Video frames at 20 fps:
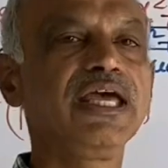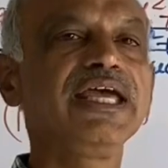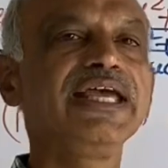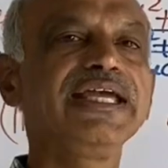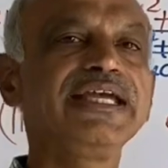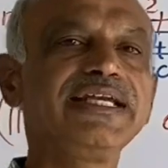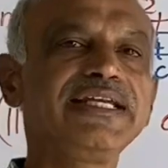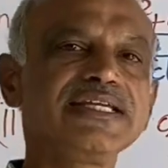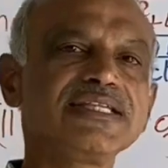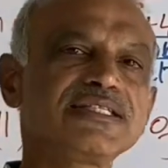
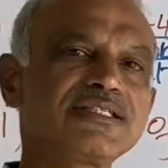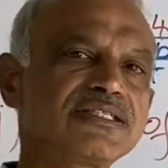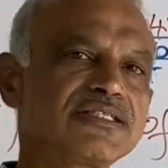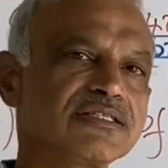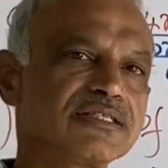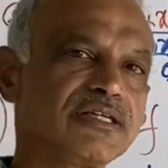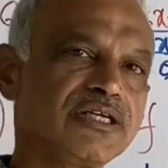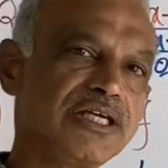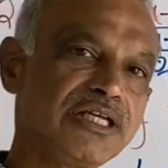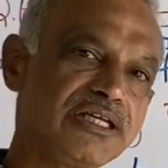It
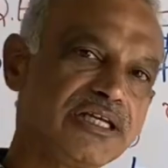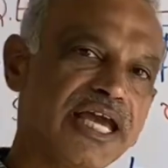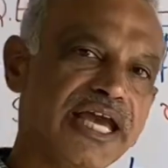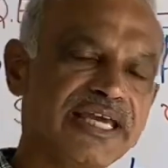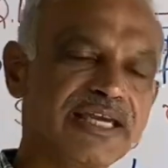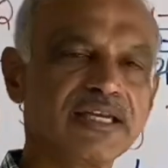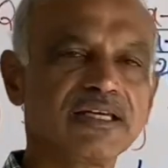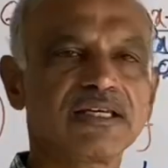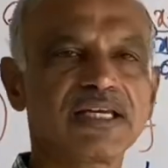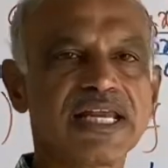is in
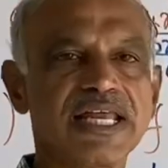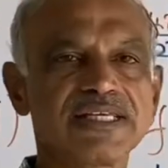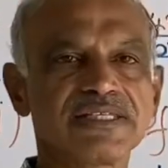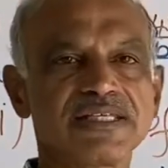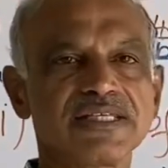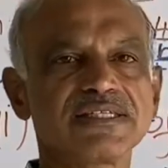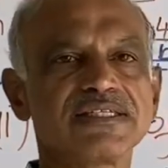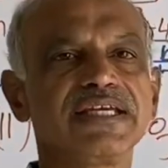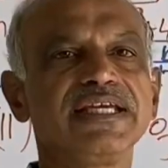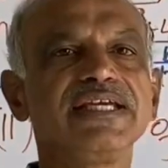higher
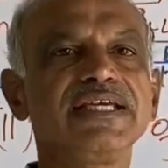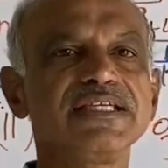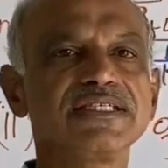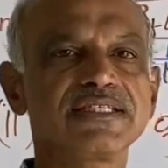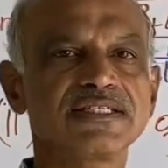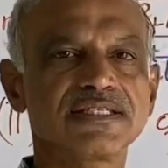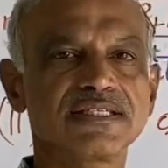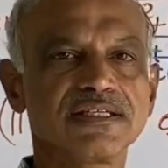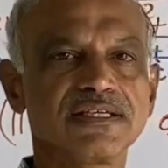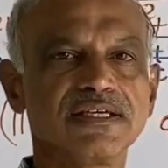classes, it
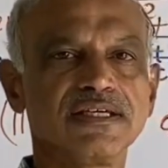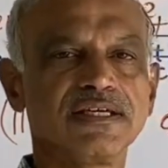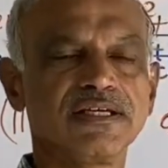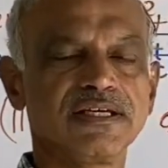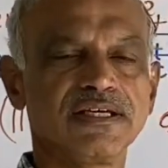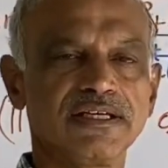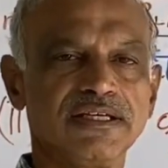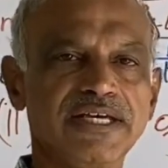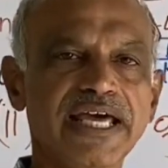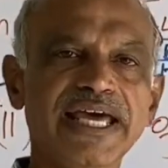is
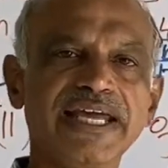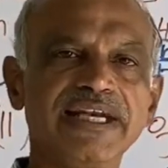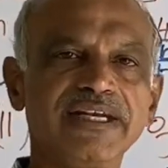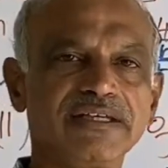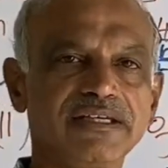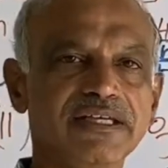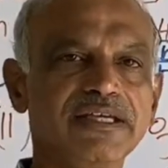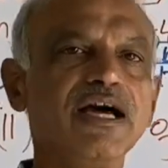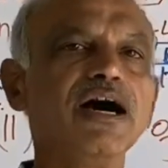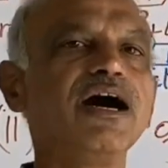
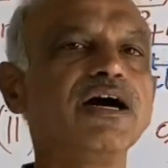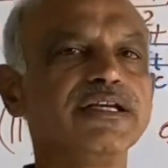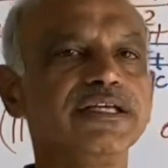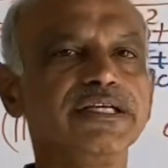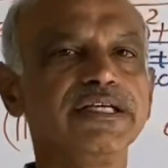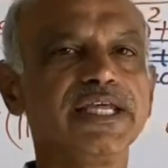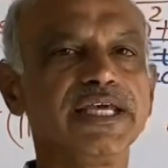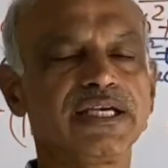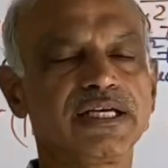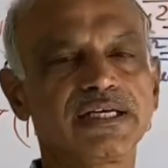directly or
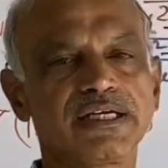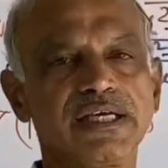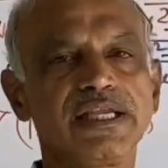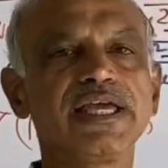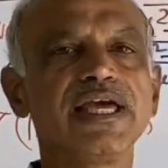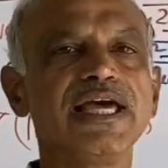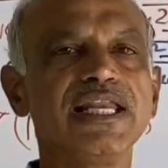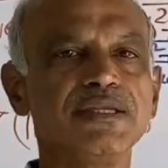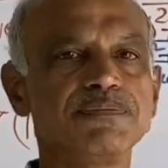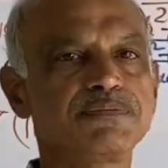indirectly
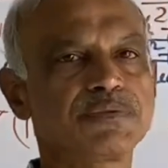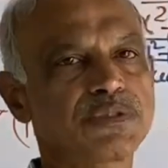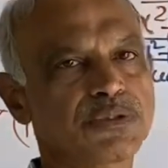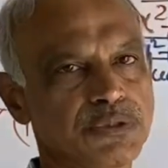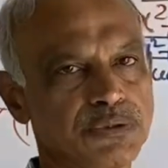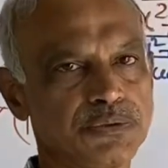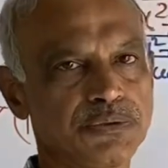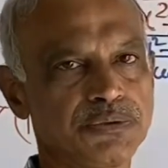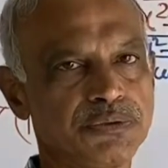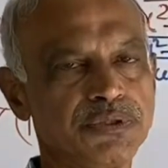helps
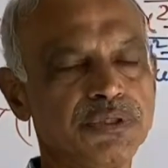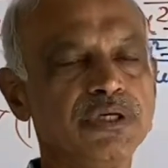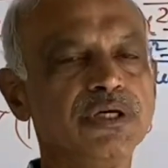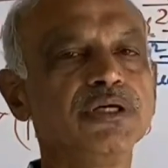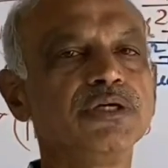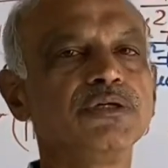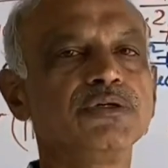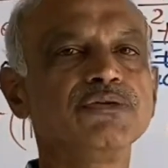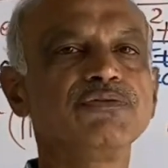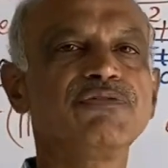you
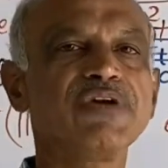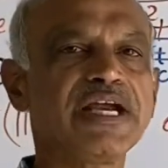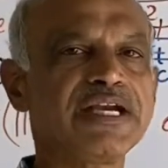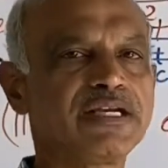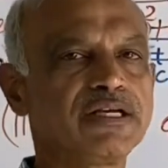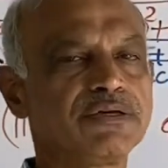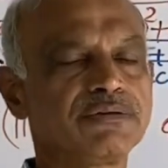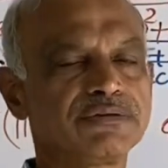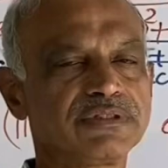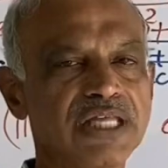to find
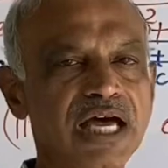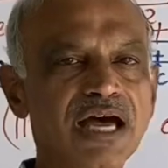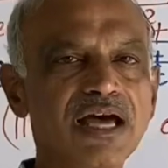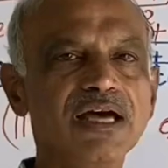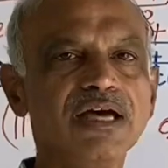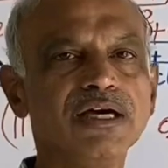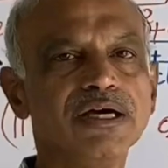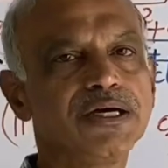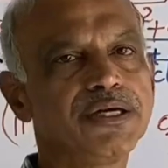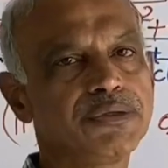out
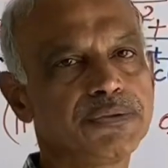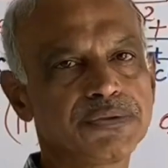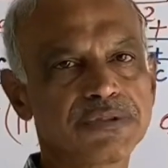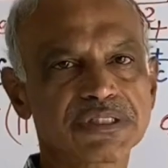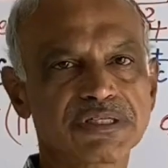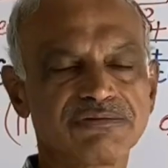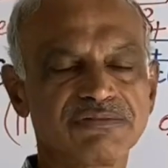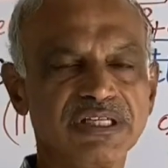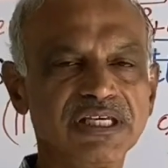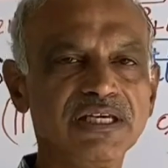the roots
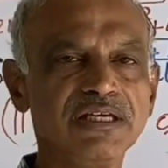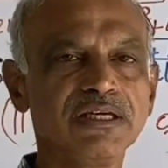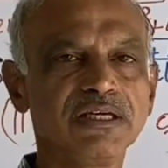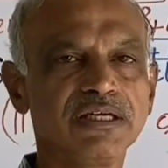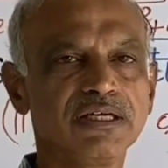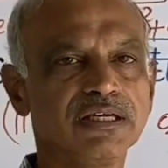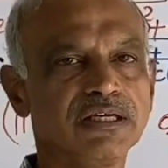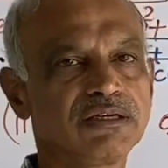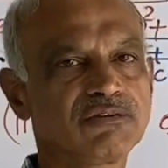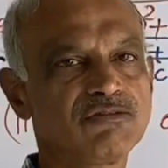of the
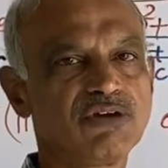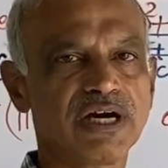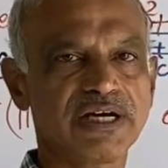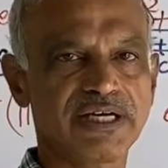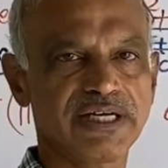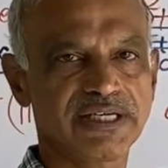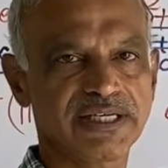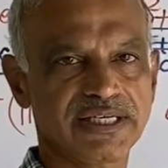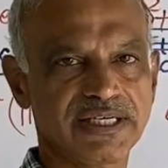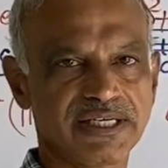
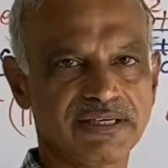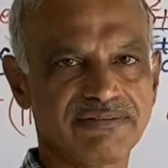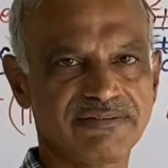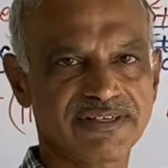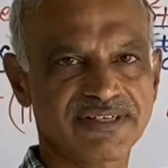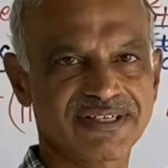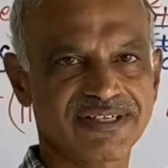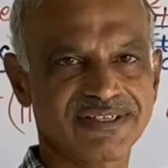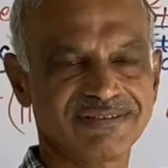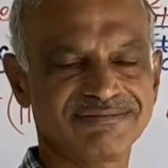quadratic
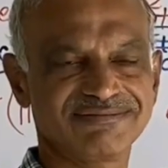equation.